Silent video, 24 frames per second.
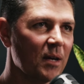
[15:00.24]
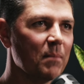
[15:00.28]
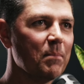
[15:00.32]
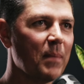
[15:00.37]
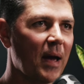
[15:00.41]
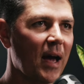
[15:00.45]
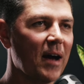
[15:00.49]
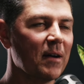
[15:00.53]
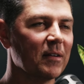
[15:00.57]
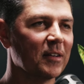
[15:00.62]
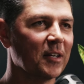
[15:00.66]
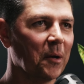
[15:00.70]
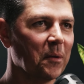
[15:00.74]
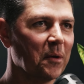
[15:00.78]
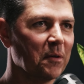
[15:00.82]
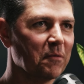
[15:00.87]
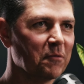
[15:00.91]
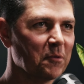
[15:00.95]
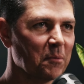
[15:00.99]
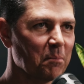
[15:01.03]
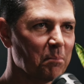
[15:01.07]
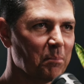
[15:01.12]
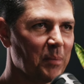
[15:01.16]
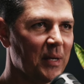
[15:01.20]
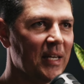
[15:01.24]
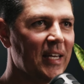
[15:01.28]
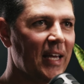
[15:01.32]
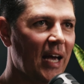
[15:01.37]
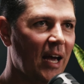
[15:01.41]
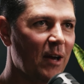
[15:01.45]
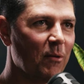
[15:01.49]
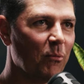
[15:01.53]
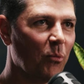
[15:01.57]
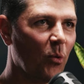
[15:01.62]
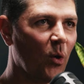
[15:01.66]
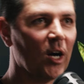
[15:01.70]
about going from
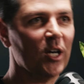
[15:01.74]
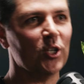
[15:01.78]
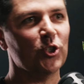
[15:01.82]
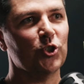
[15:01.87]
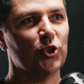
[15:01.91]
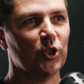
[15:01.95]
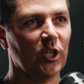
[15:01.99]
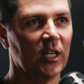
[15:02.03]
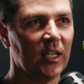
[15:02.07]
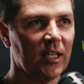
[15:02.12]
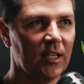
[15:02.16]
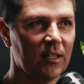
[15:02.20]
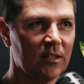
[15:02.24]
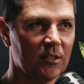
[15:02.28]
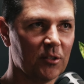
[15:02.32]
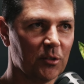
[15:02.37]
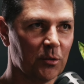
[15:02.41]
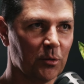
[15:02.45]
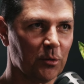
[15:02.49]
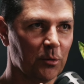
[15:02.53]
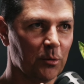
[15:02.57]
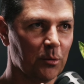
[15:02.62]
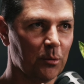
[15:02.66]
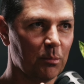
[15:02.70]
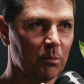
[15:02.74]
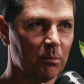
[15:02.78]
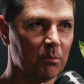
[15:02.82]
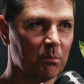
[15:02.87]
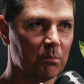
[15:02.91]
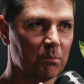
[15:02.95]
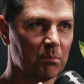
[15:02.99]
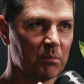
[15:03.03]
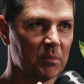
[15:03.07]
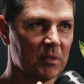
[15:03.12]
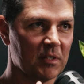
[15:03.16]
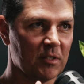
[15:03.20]
PAYG to
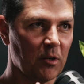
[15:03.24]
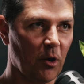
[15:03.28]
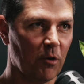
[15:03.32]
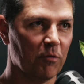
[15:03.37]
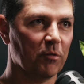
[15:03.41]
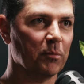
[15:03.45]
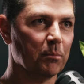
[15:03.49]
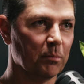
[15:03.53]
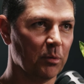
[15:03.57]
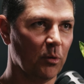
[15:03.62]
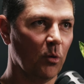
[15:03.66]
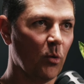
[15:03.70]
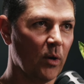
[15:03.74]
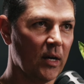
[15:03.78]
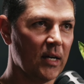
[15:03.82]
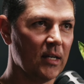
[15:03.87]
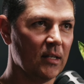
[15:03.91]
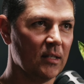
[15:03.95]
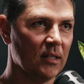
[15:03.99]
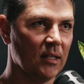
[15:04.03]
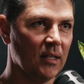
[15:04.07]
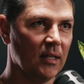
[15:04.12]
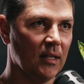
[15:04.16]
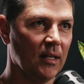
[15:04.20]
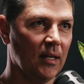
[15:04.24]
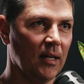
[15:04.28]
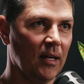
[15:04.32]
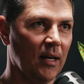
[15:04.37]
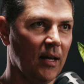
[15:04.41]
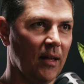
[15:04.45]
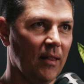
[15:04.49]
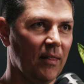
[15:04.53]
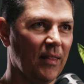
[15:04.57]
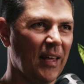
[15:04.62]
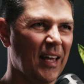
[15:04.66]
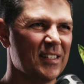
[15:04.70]
self-employed,
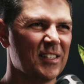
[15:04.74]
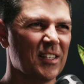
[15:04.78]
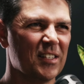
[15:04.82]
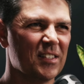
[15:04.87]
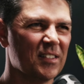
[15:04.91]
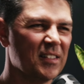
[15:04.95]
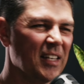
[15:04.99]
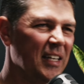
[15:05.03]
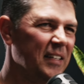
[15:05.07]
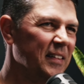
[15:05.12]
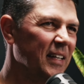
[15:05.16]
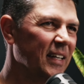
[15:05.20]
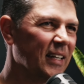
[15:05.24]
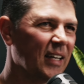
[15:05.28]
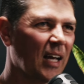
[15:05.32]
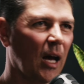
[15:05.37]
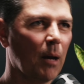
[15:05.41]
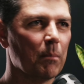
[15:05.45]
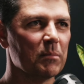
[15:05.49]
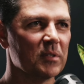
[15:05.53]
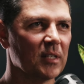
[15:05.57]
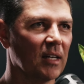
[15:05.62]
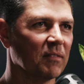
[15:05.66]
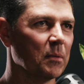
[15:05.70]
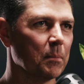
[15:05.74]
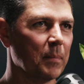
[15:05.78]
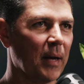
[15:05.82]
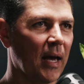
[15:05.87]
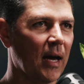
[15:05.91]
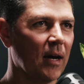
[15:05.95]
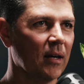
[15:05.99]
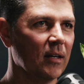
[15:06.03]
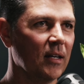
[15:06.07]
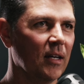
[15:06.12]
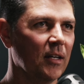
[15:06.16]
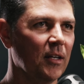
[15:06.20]
there's this thing that comes up
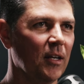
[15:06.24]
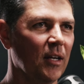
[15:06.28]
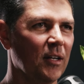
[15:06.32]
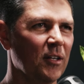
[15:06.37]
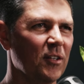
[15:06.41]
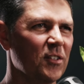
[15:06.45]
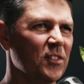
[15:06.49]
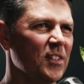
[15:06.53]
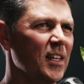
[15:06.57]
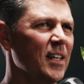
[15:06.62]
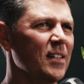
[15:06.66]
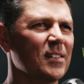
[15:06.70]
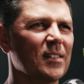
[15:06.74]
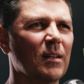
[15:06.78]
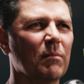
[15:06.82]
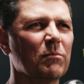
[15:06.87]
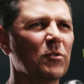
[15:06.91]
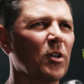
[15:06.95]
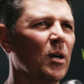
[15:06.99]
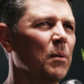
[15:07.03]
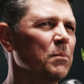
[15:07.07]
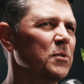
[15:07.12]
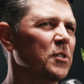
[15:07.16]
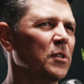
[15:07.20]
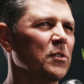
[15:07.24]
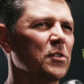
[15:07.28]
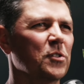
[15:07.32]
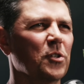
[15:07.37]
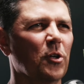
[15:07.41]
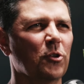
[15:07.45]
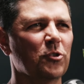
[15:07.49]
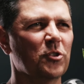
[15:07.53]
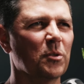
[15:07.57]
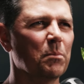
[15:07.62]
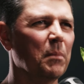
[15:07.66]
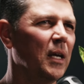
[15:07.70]
about, and you see it sometimes on
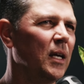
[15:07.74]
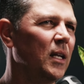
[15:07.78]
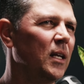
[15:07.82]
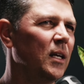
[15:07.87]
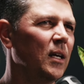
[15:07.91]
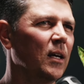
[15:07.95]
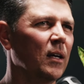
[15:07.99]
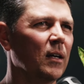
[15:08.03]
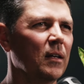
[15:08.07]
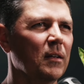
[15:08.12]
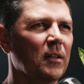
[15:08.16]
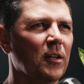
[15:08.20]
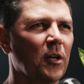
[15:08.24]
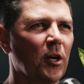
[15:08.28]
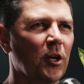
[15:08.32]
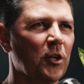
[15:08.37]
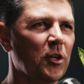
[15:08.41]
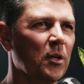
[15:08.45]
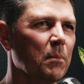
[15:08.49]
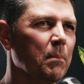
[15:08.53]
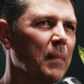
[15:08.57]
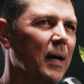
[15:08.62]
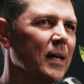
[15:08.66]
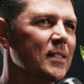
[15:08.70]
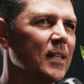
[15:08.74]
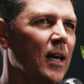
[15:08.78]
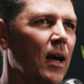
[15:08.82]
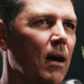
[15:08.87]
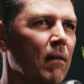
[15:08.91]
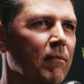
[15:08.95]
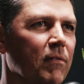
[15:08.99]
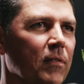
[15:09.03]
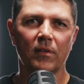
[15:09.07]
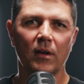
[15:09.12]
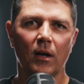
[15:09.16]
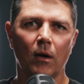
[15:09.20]
social media, you must
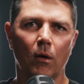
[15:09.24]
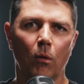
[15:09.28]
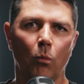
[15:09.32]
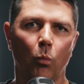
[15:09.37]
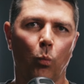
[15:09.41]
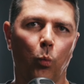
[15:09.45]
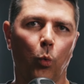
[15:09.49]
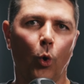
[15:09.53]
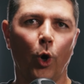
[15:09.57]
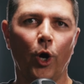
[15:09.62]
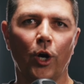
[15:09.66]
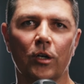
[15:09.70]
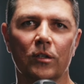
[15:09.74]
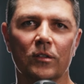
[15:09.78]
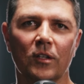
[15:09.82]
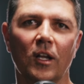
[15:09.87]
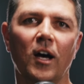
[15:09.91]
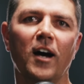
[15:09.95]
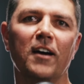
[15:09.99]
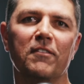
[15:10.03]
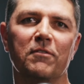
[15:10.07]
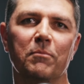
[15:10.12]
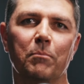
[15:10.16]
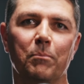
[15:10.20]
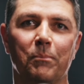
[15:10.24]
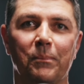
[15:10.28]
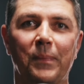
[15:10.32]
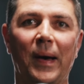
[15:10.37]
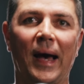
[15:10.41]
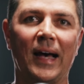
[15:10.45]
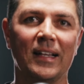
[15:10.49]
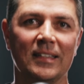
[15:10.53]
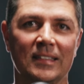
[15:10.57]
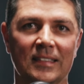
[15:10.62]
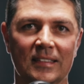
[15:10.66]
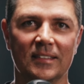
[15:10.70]
have work-life
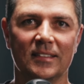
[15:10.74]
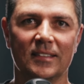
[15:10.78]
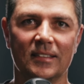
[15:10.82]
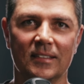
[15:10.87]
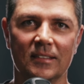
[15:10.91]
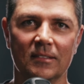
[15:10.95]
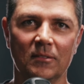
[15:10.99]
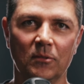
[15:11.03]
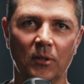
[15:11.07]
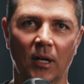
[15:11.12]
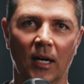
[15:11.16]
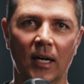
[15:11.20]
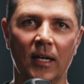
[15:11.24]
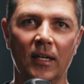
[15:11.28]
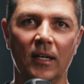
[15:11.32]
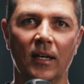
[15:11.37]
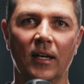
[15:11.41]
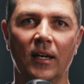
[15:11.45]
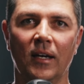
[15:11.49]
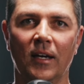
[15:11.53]
balance, right?